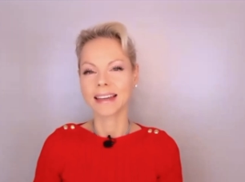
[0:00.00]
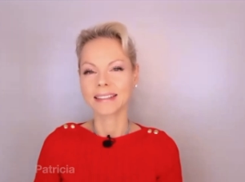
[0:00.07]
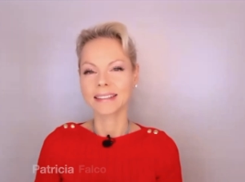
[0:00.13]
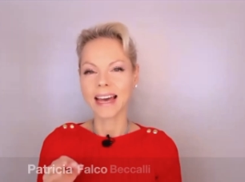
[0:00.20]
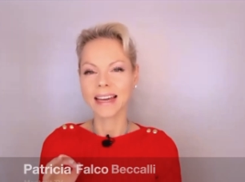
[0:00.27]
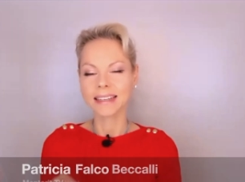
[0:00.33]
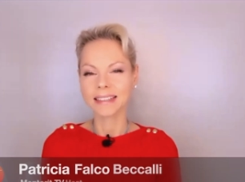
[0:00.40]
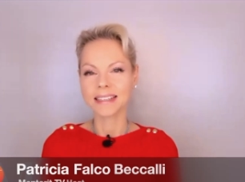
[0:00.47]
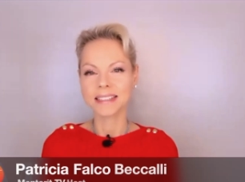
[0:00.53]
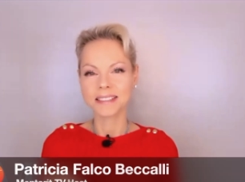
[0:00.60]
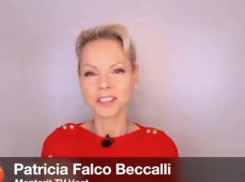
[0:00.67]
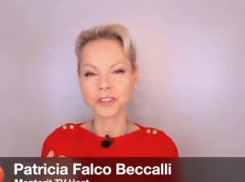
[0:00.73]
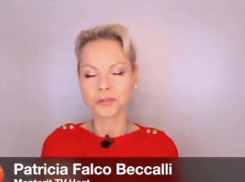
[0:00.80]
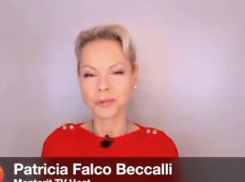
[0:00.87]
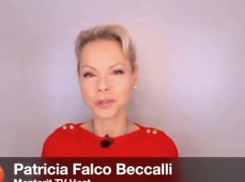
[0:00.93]
And that
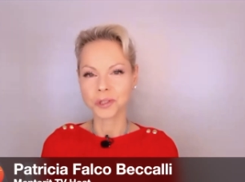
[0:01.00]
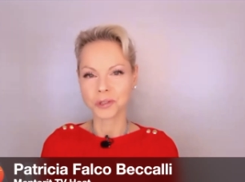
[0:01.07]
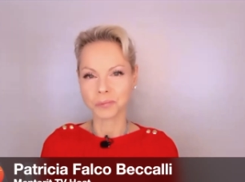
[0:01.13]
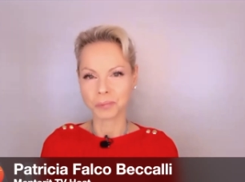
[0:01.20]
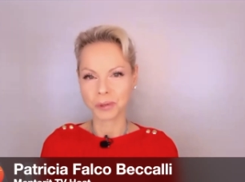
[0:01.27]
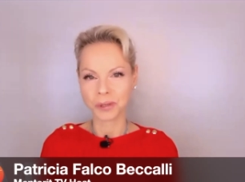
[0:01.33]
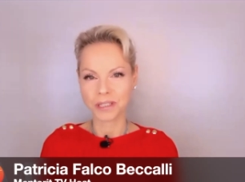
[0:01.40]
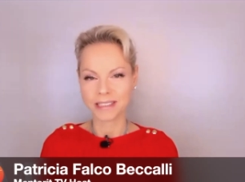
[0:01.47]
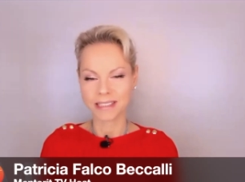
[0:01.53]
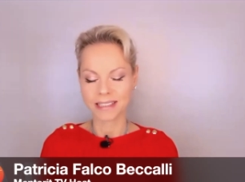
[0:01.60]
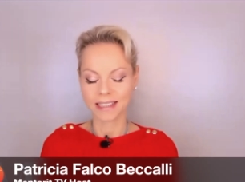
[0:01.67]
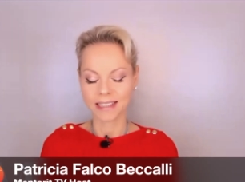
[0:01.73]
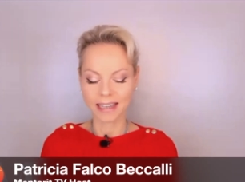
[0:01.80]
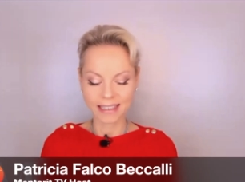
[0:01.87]
is the crucial point here.